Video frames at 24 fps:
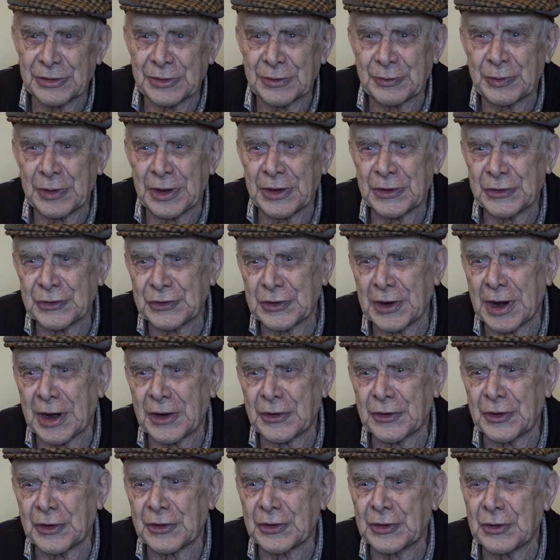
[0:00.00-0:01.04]
if they
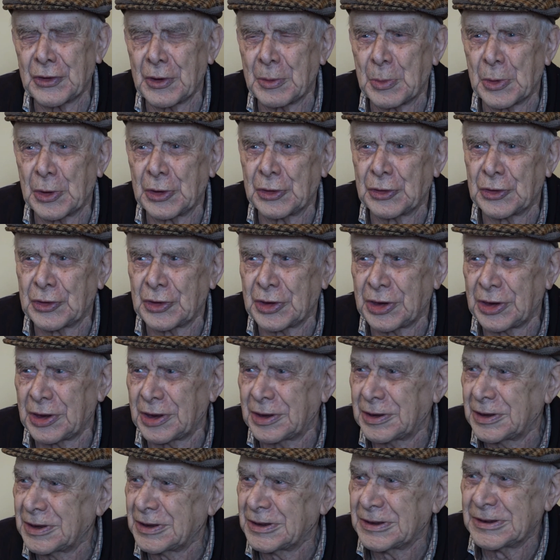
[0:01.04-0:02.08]
started coming to
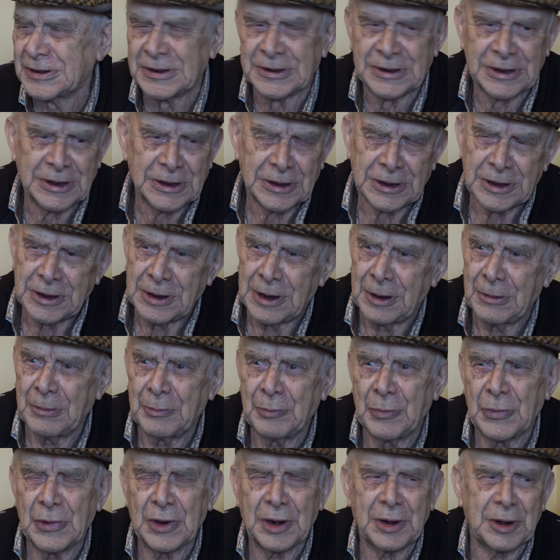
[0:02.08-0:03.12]
you,
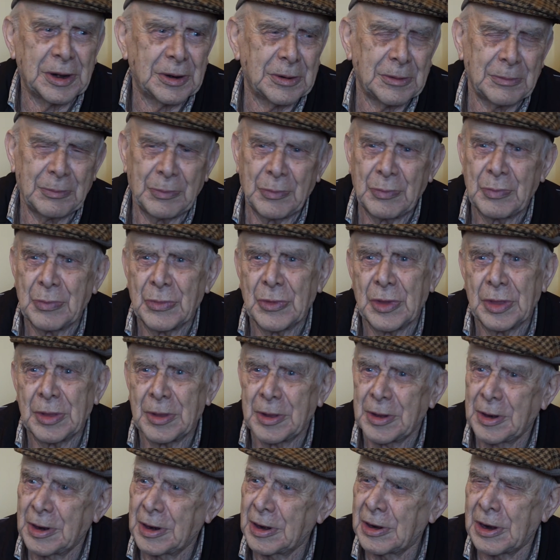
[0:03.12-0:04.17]
and then.
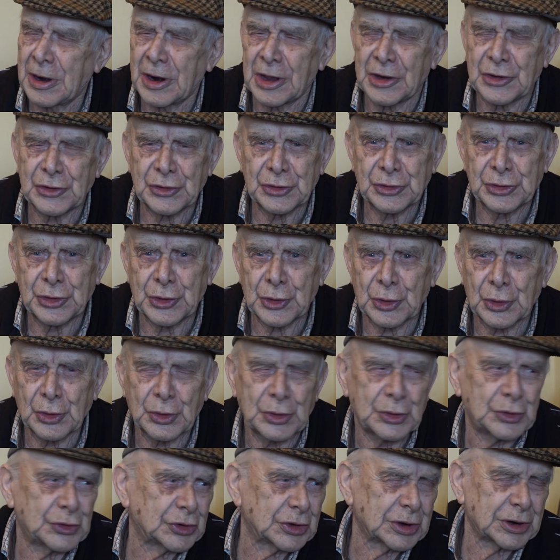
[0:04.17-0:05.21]
A lot of
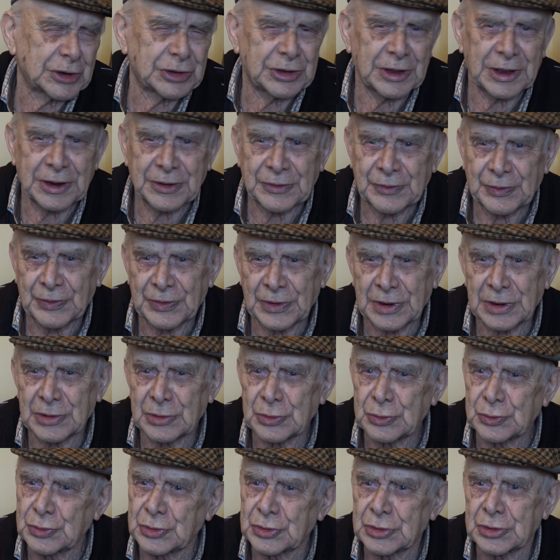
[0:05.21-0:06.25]
drugs or that
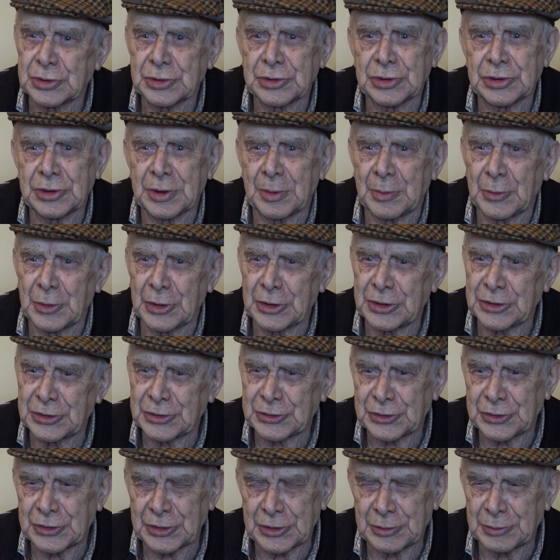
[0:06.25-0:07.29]
found, they might
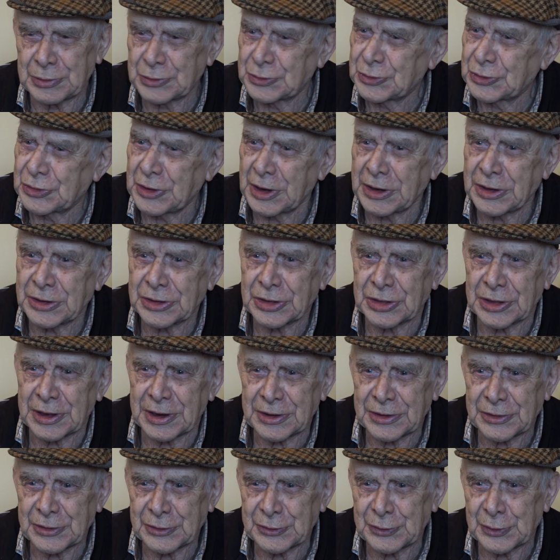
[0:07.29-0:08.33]
think
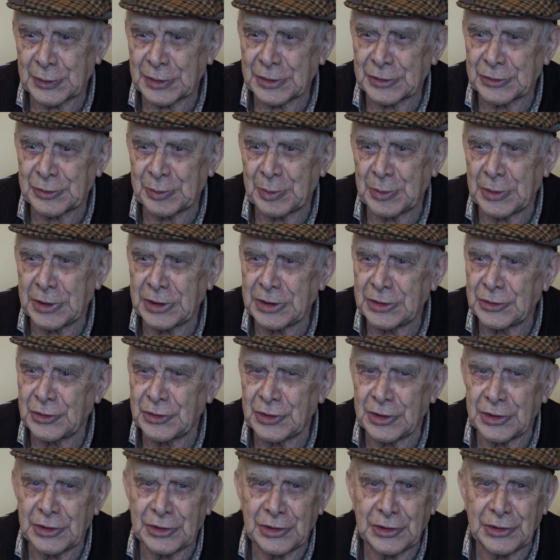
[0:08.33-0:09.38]
that it was me
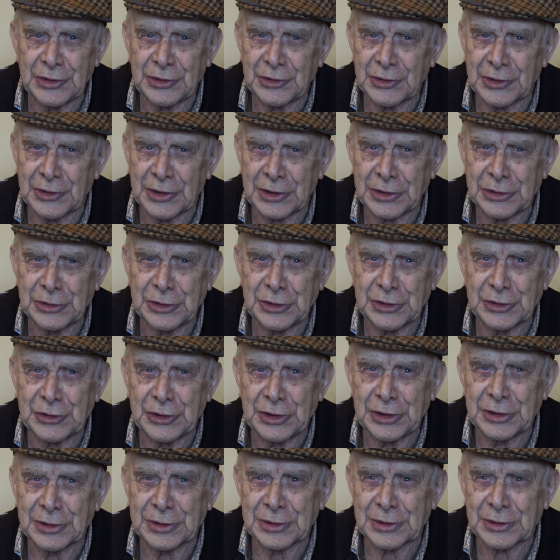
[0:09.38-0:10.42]
did it, and you'd
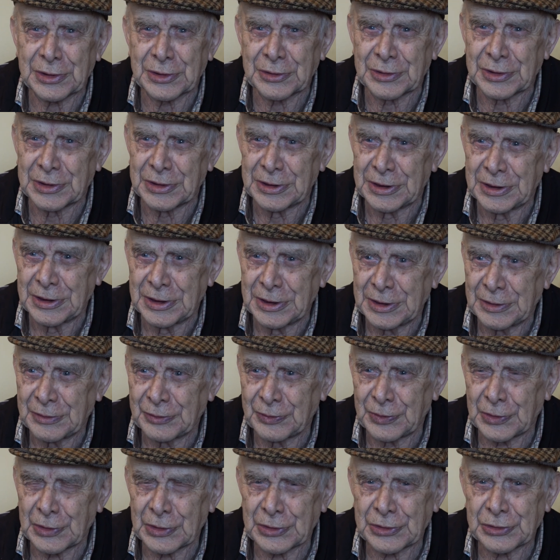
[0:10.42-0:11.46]
hear
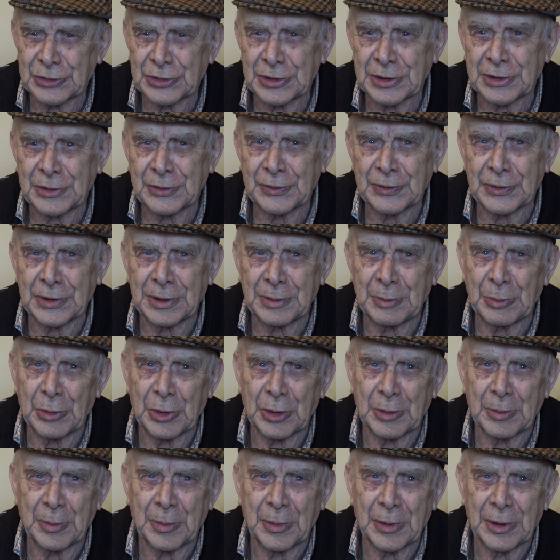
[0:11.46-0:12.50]
further from
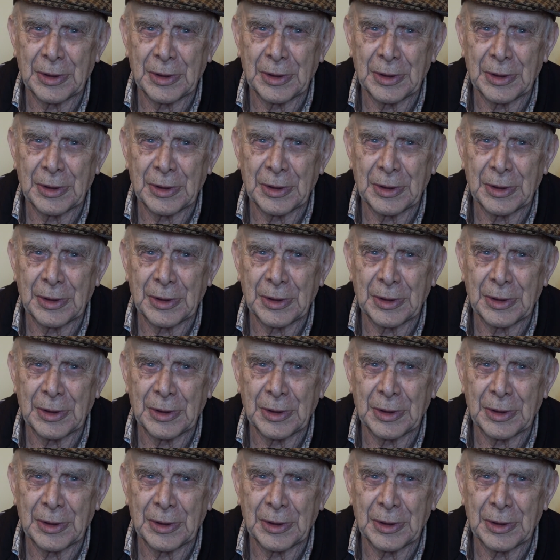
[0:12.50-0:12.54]
them.